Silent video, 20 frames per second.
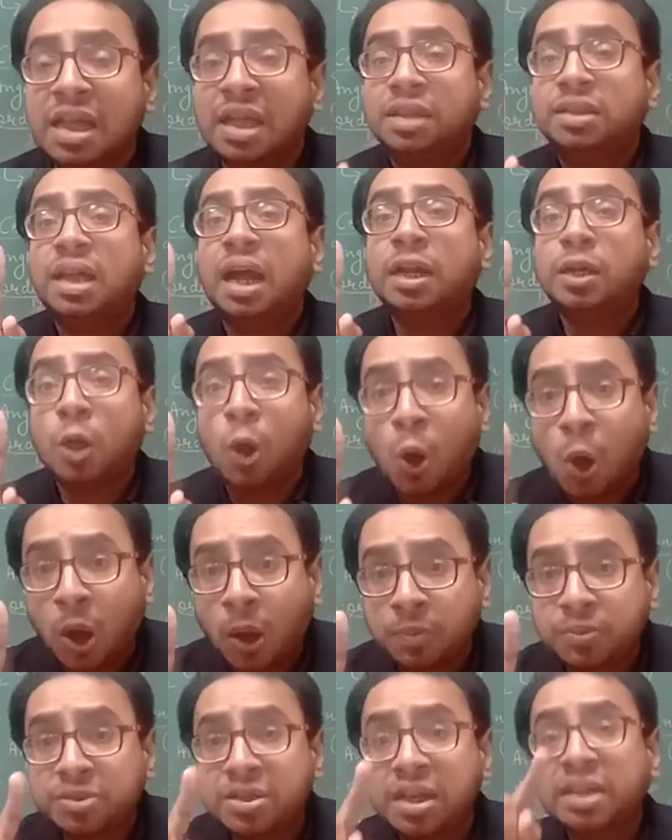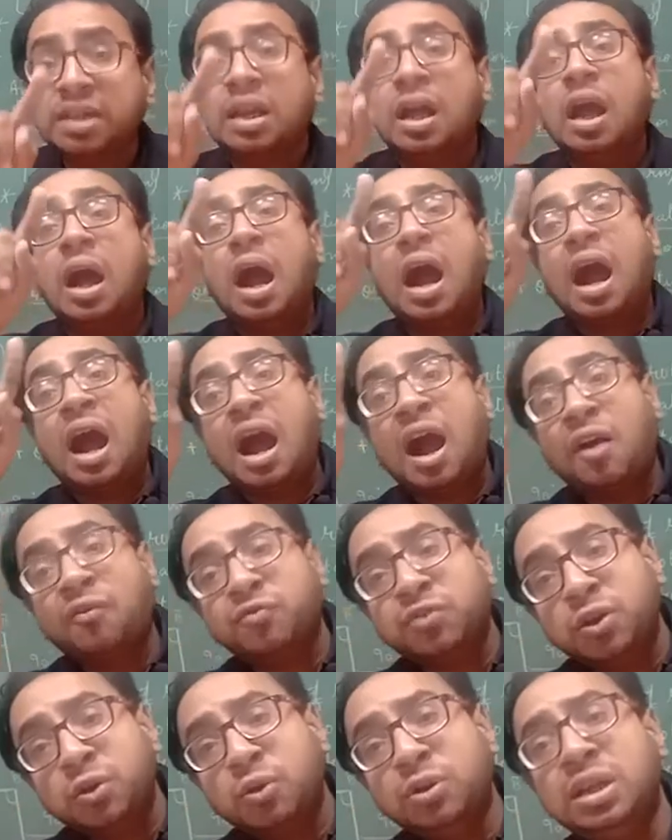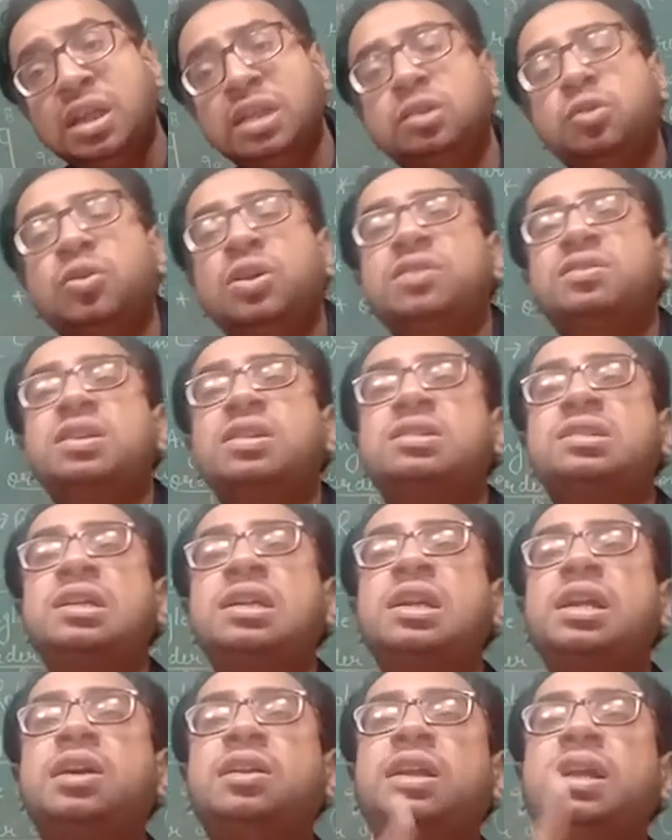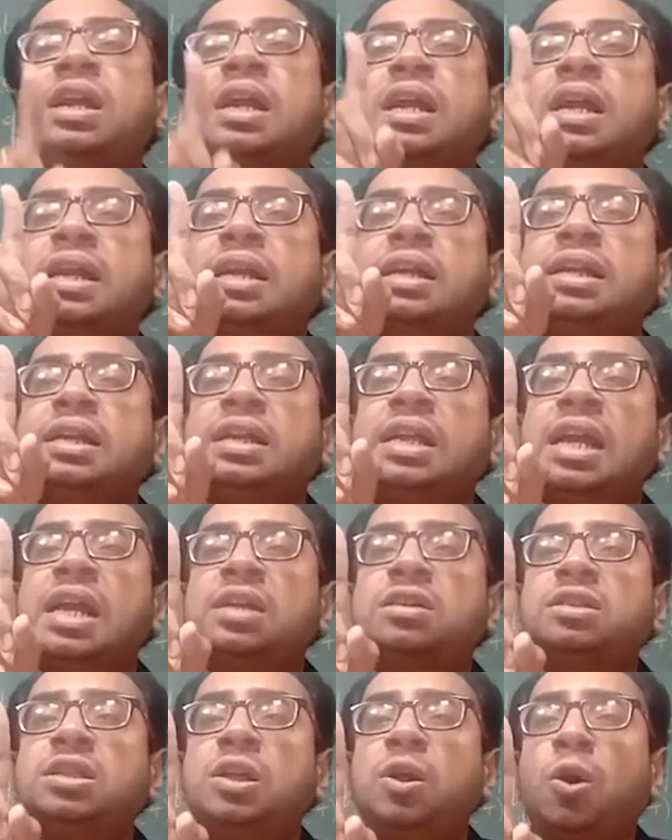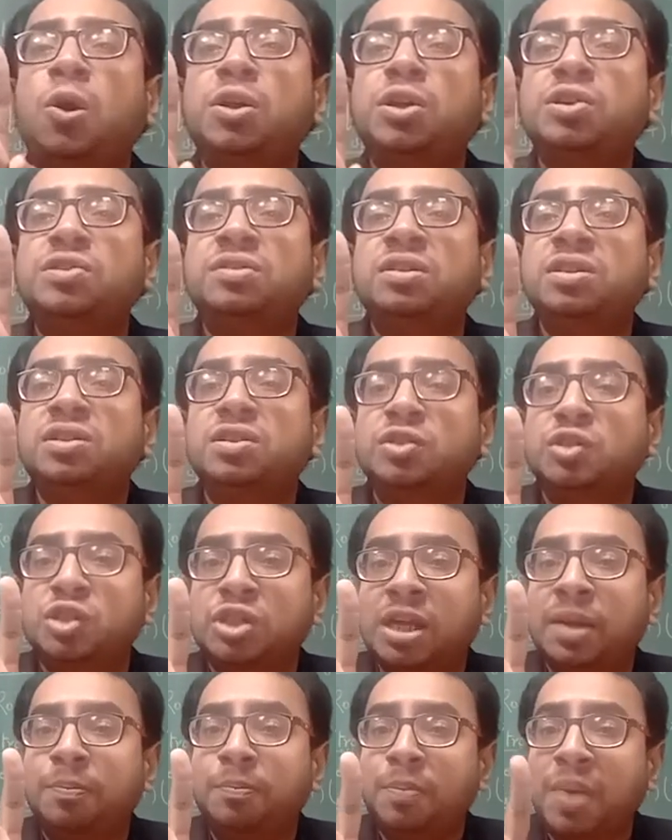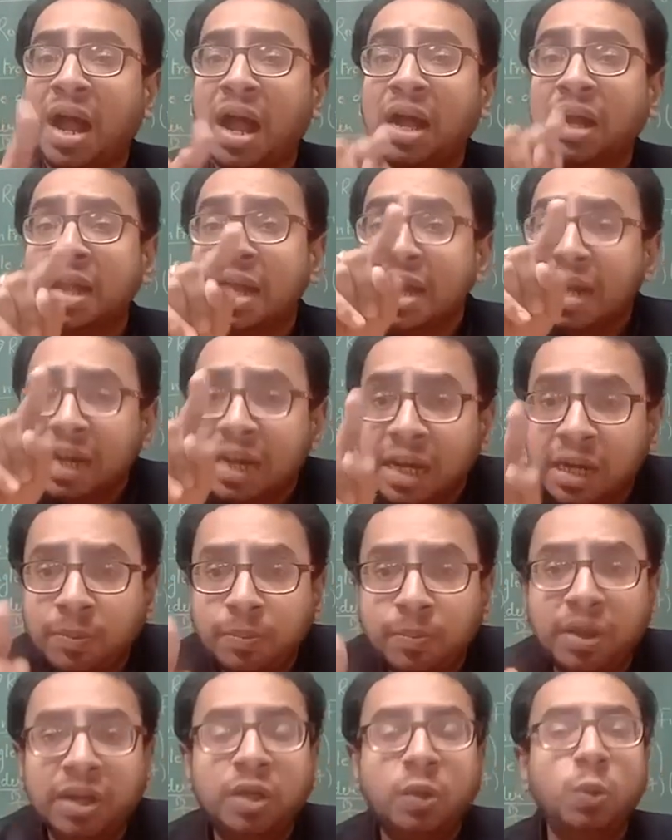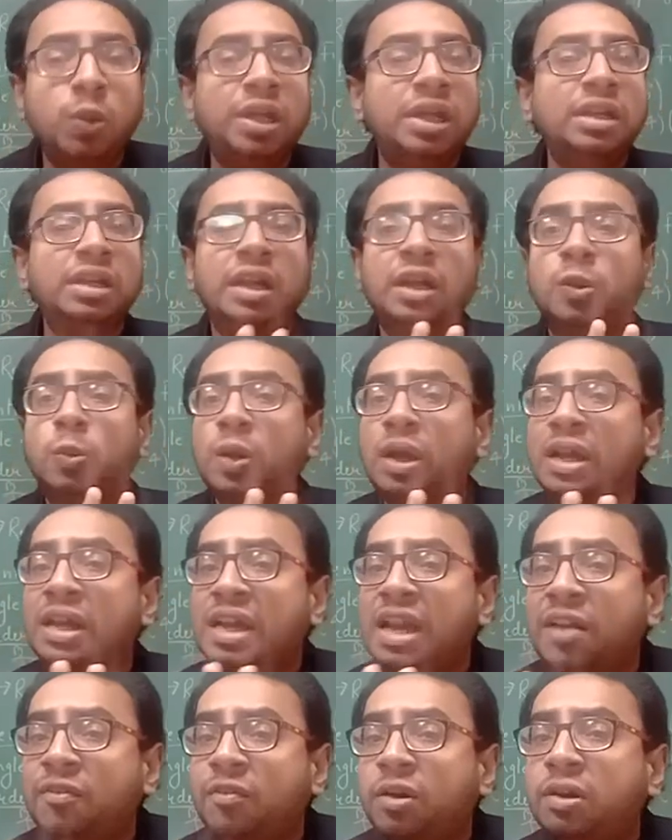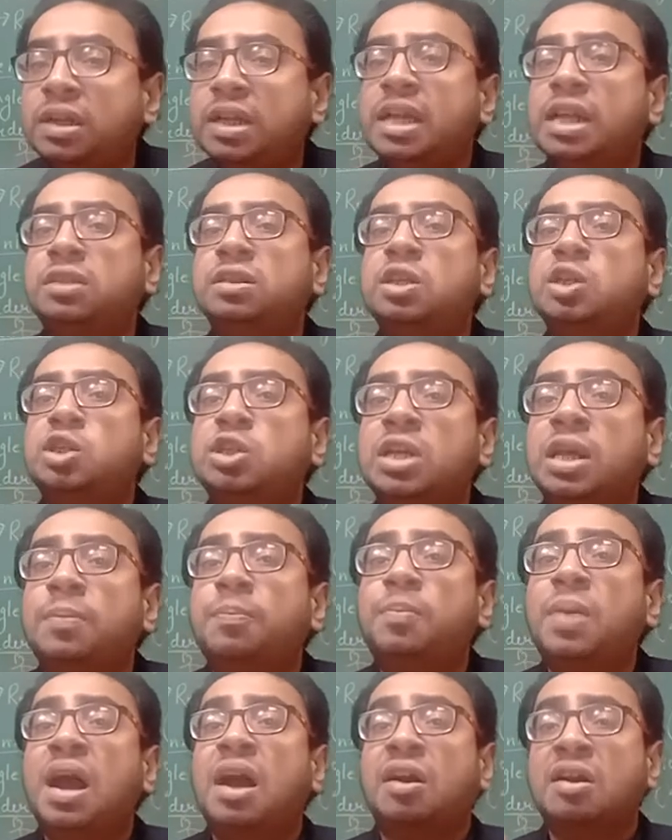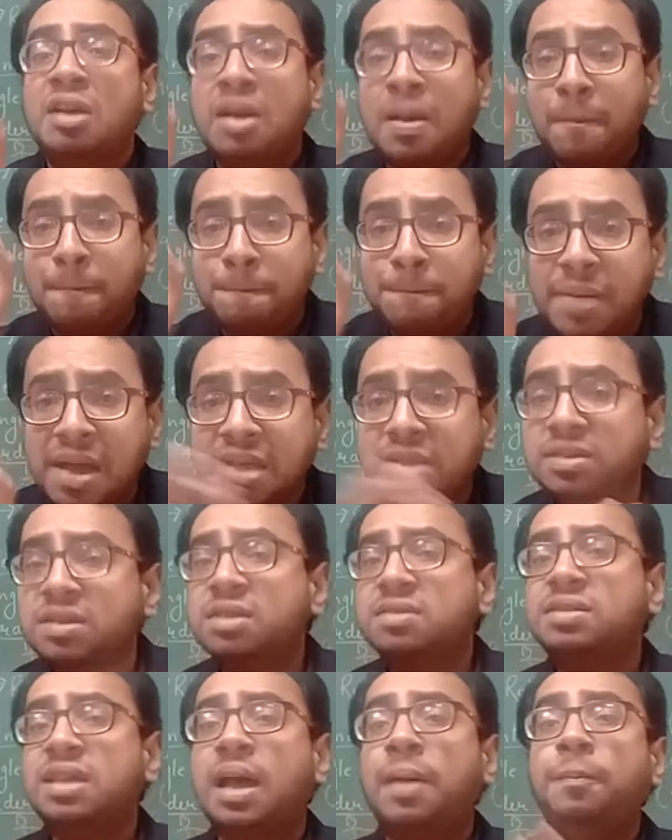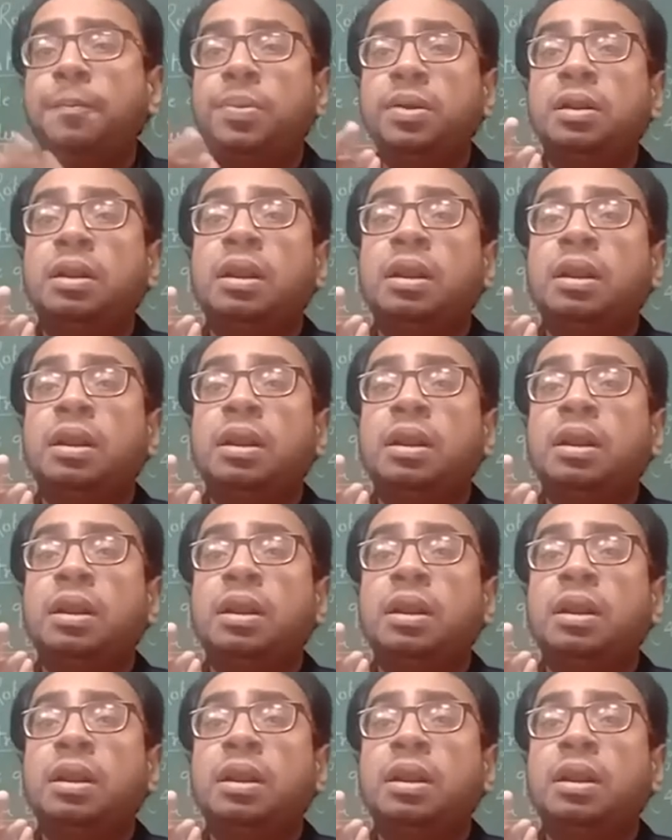that object after only 360 degree takes the original shape back. In between it will never take the shape back. Best example,